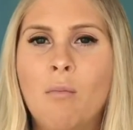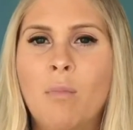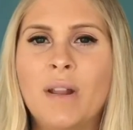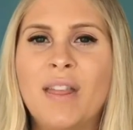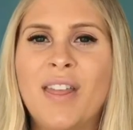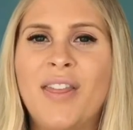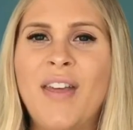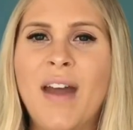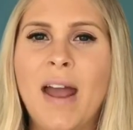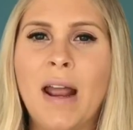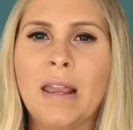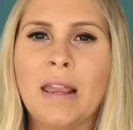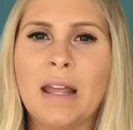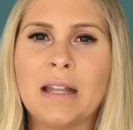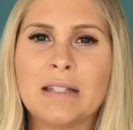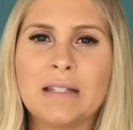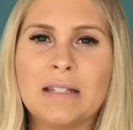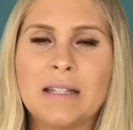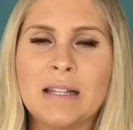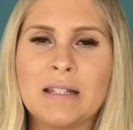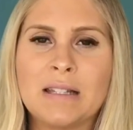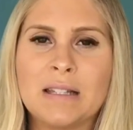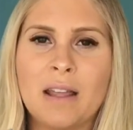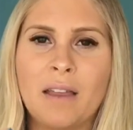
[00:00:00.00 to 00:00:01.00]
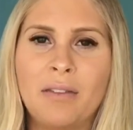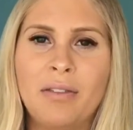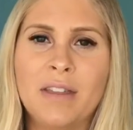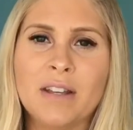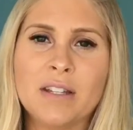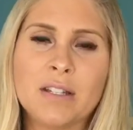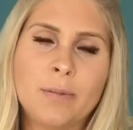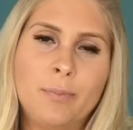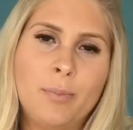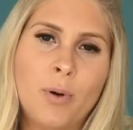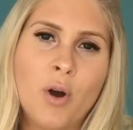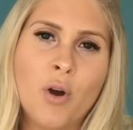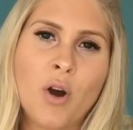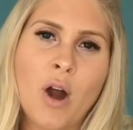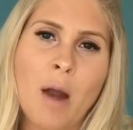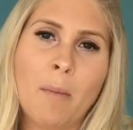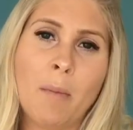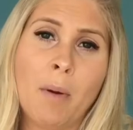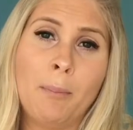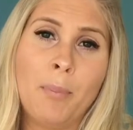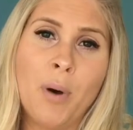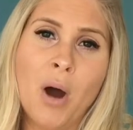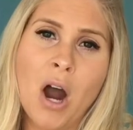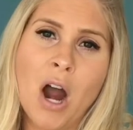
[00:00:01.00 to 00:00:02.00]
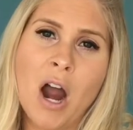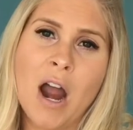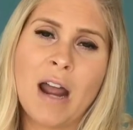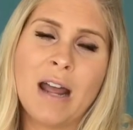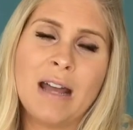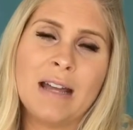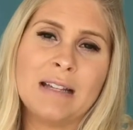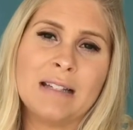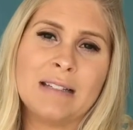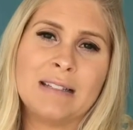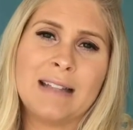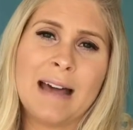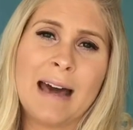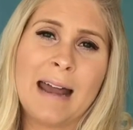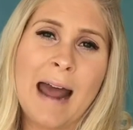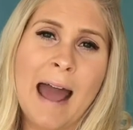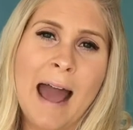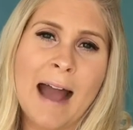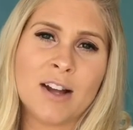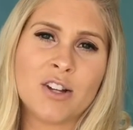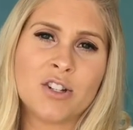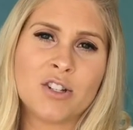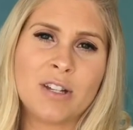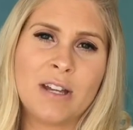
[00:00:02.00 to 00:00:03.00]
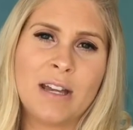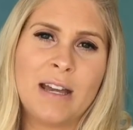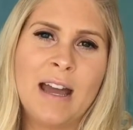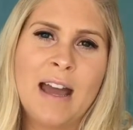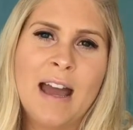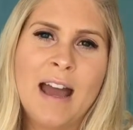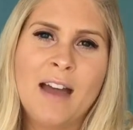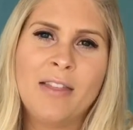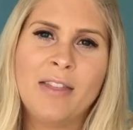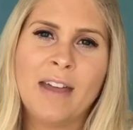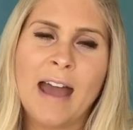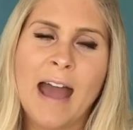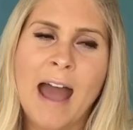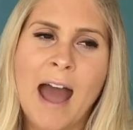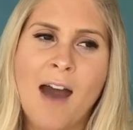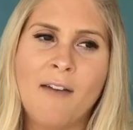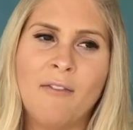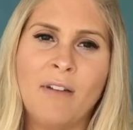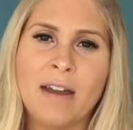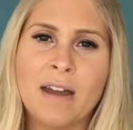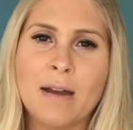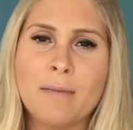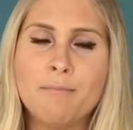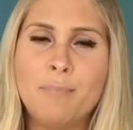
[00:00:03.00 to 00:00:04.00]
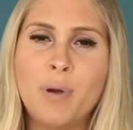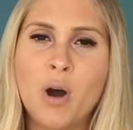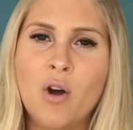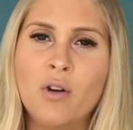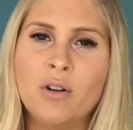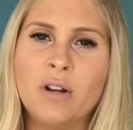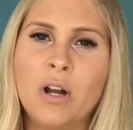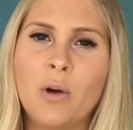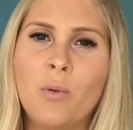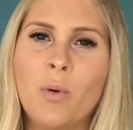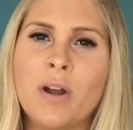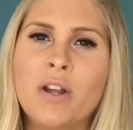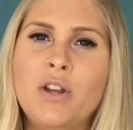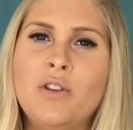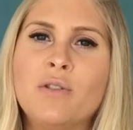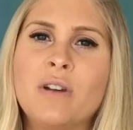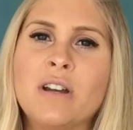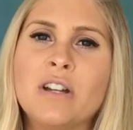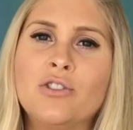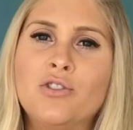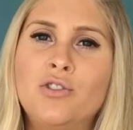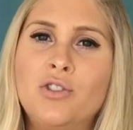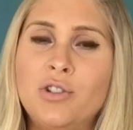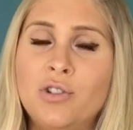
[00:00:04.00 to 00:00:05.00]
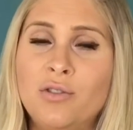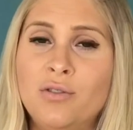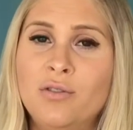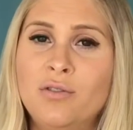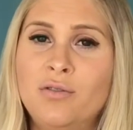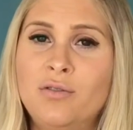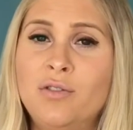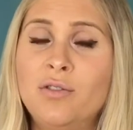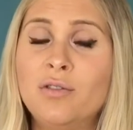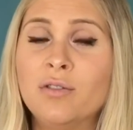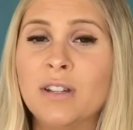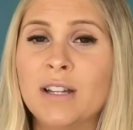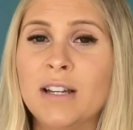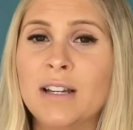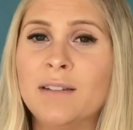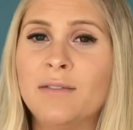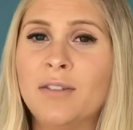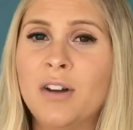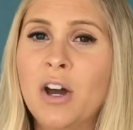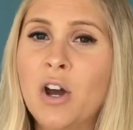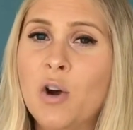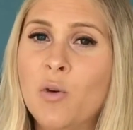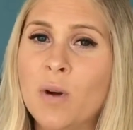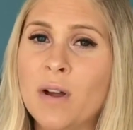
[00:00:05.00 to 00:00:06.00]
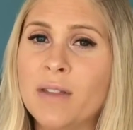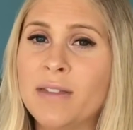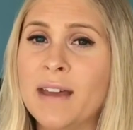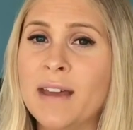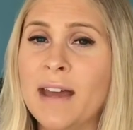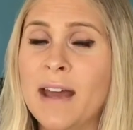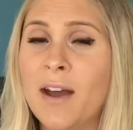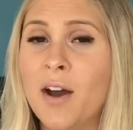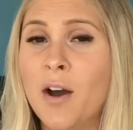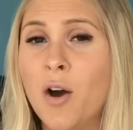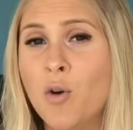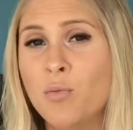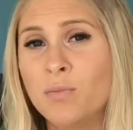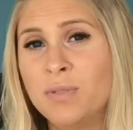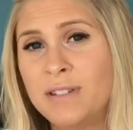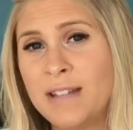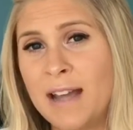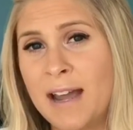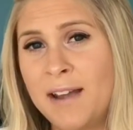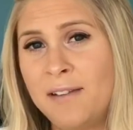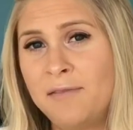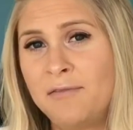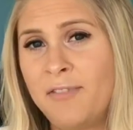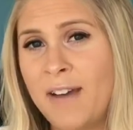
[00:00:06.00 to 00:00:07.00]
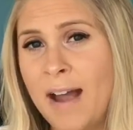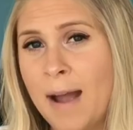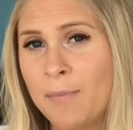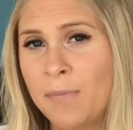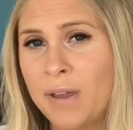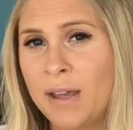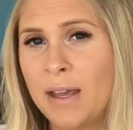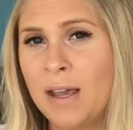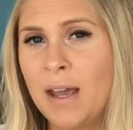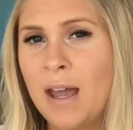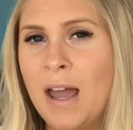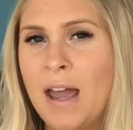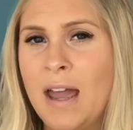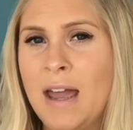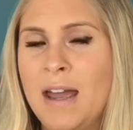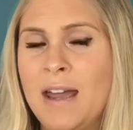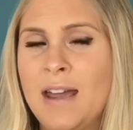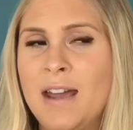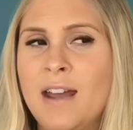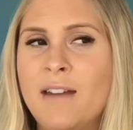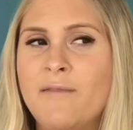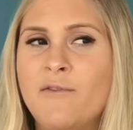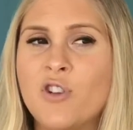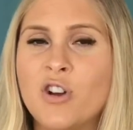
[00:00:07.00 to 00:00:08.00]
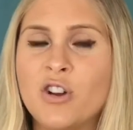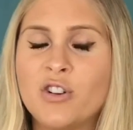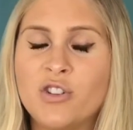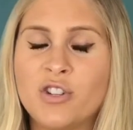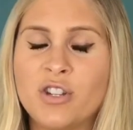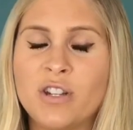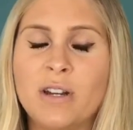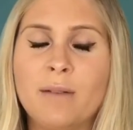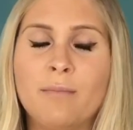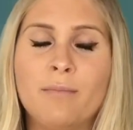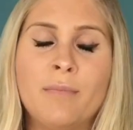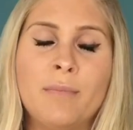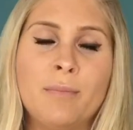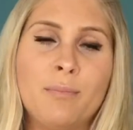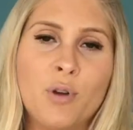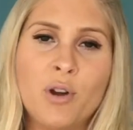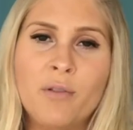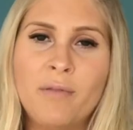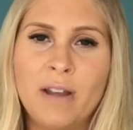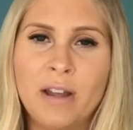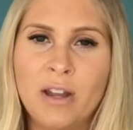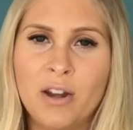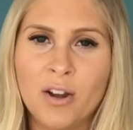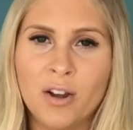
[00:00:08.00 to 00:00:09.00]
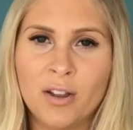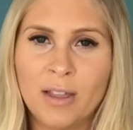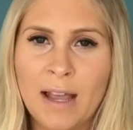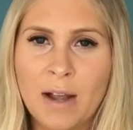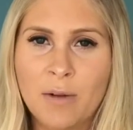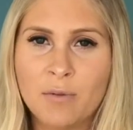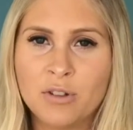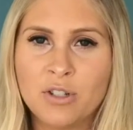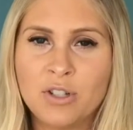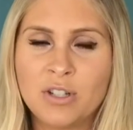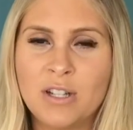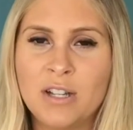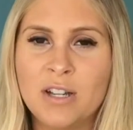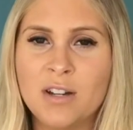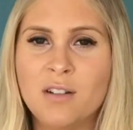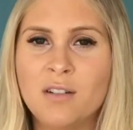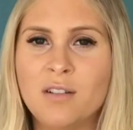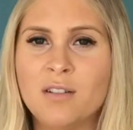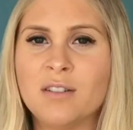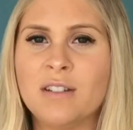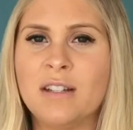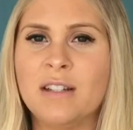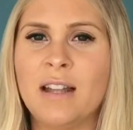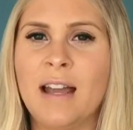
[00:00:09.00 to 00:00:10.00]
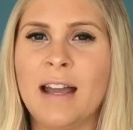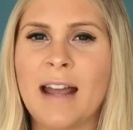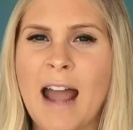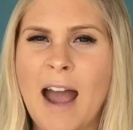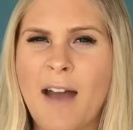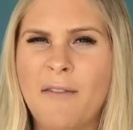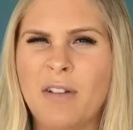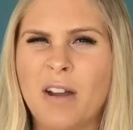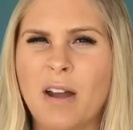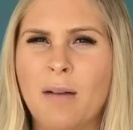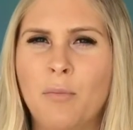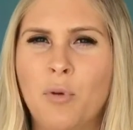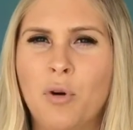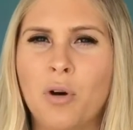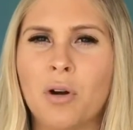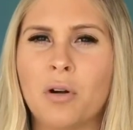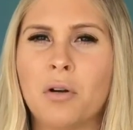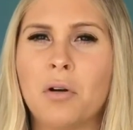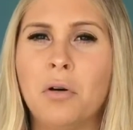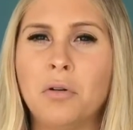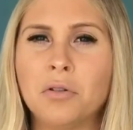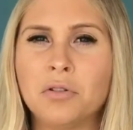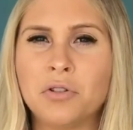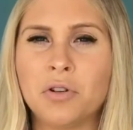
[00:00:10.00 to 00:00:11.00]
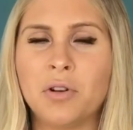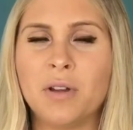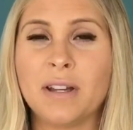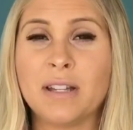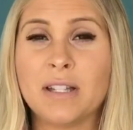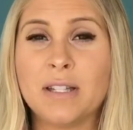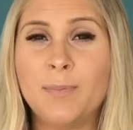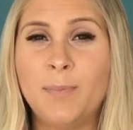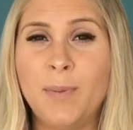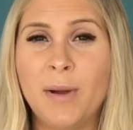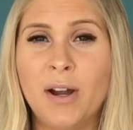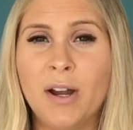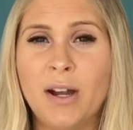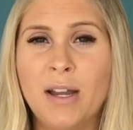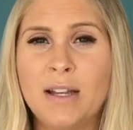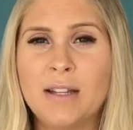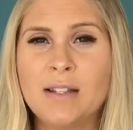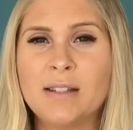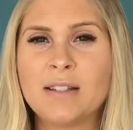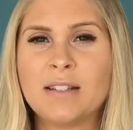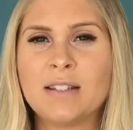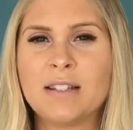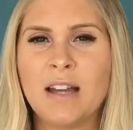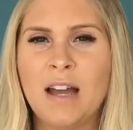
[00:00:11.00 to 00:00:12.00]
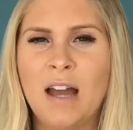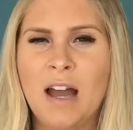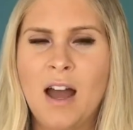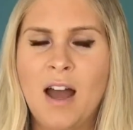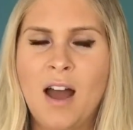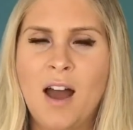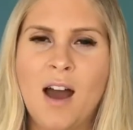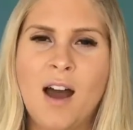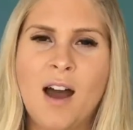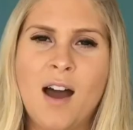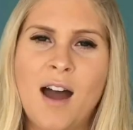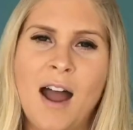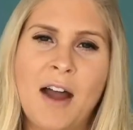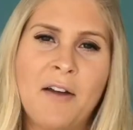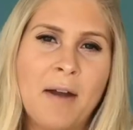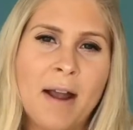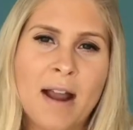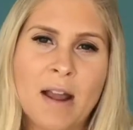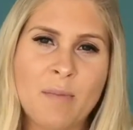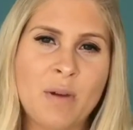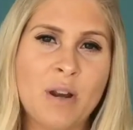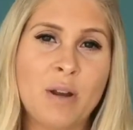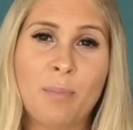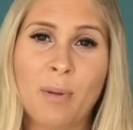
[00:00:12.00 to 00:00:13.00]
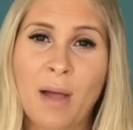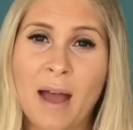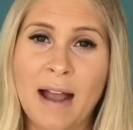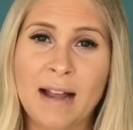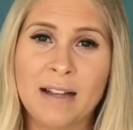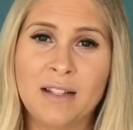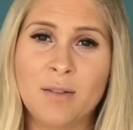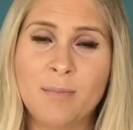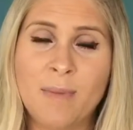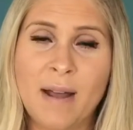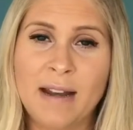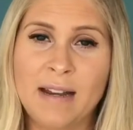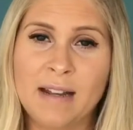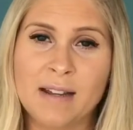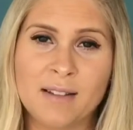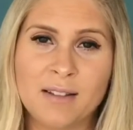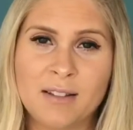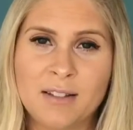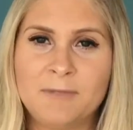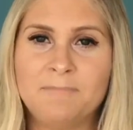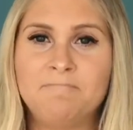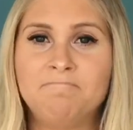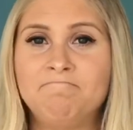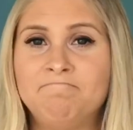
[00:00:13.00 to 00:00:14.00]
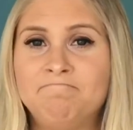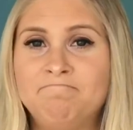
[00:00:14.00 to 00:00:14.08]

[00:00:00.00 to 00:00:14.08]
But the thing that sets this program apart is that actually they have a component where you can choose to live with a homestay family. If you're interested in improving your language skills and like having a more cultural experience, I recommend applying to MEDDEAS.